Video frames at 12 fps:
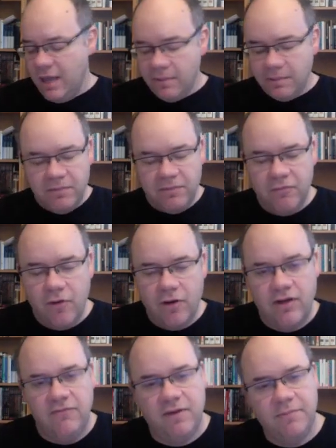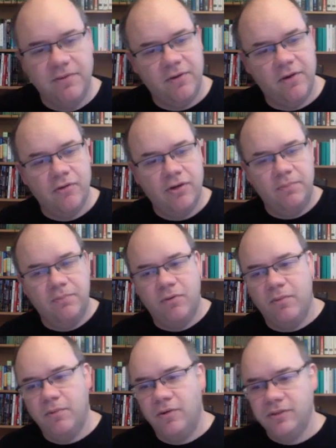But before the web, there were already
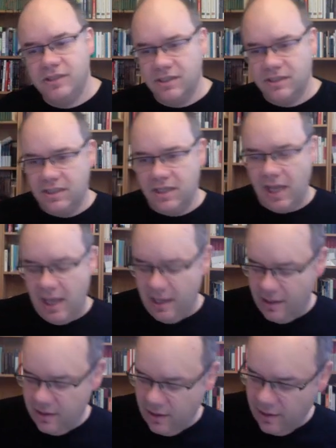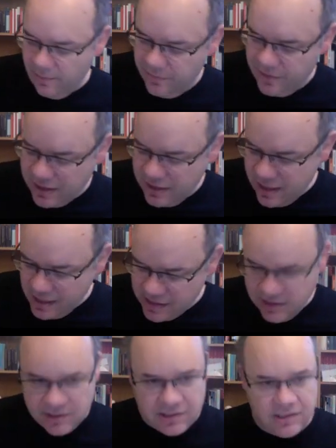proposals like Ted
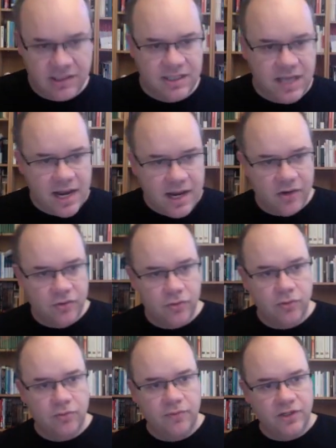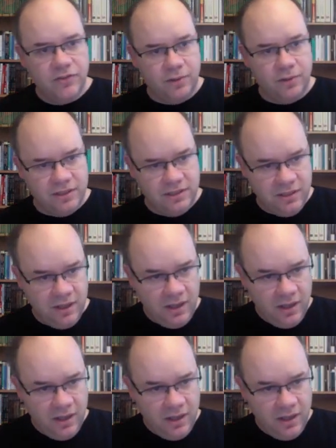Nelson's Xanadu, which was